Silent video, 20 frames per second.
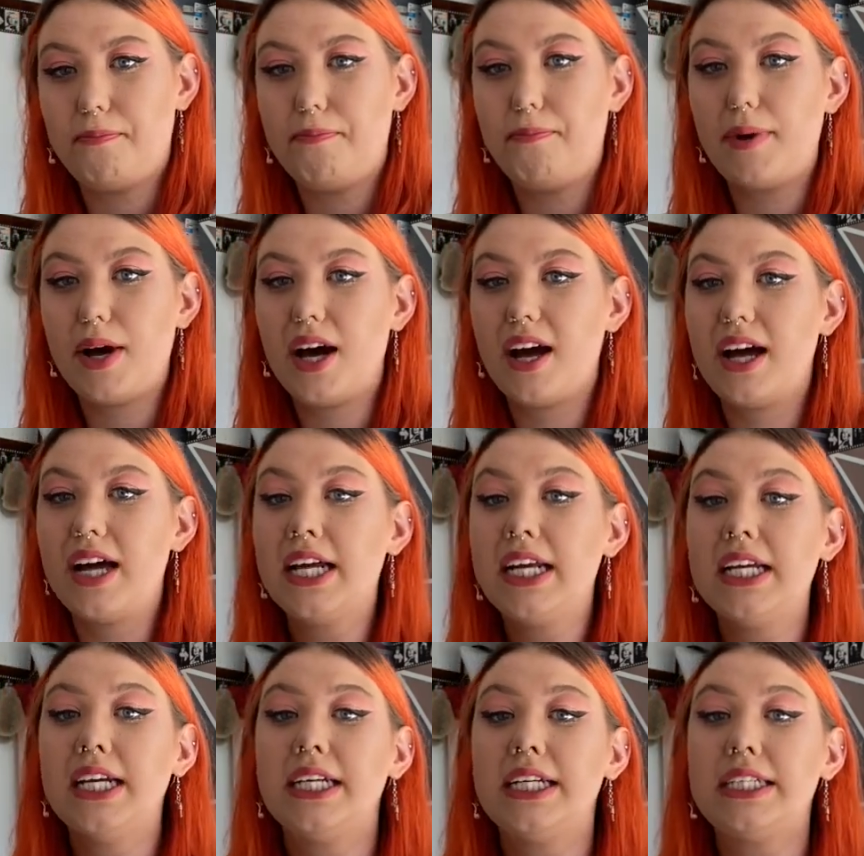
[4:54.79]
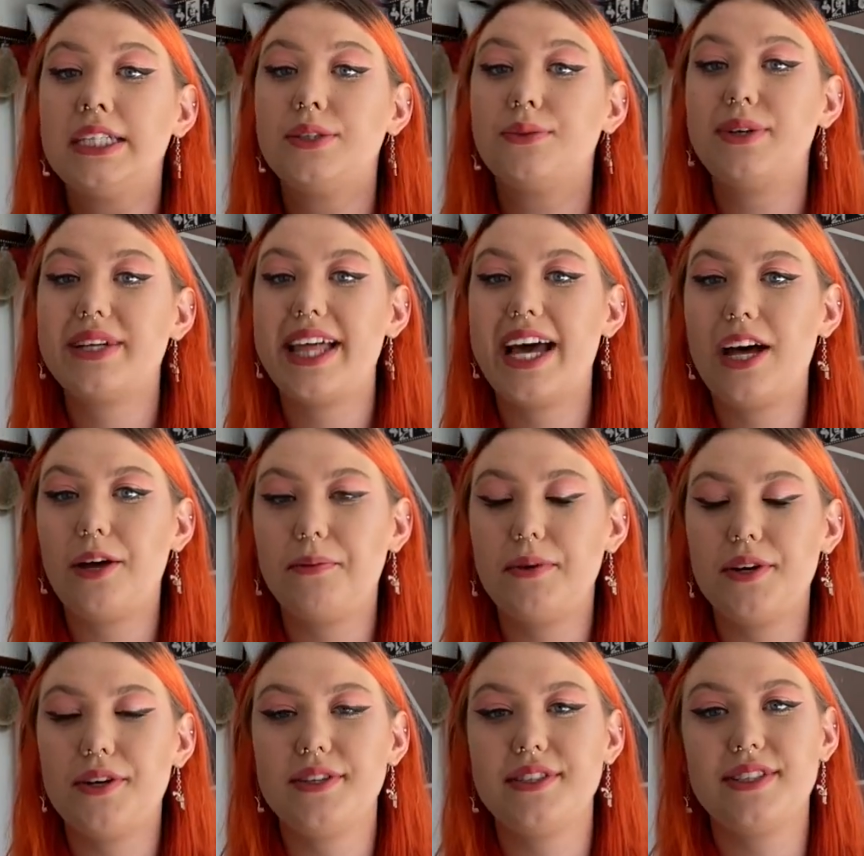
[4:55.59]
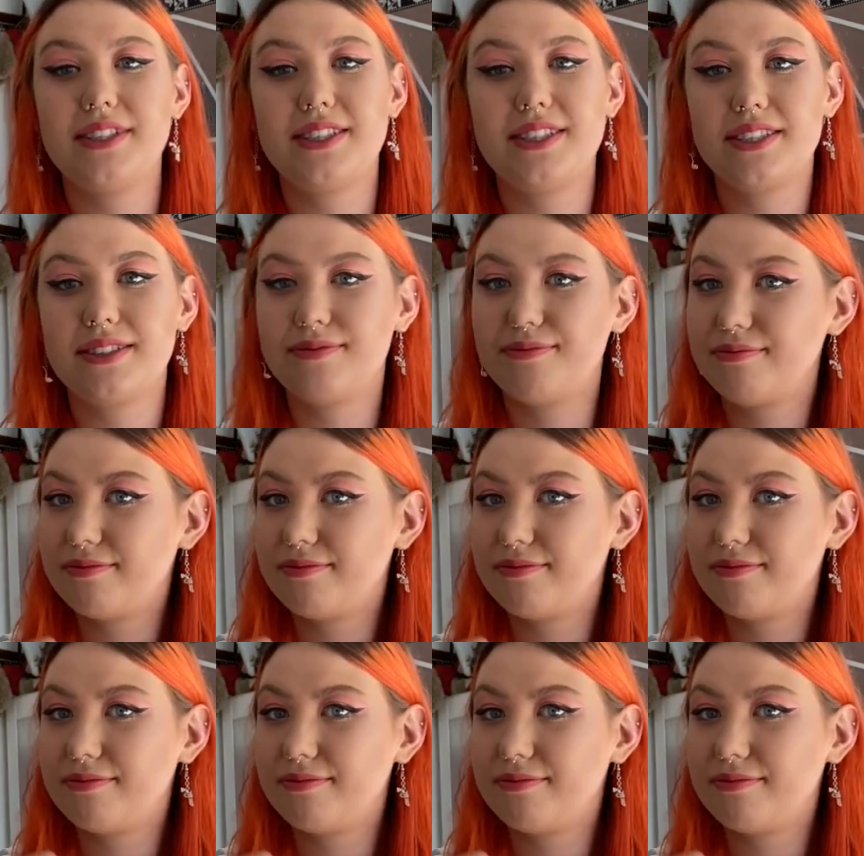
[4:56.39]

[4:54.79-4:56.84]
but with elbows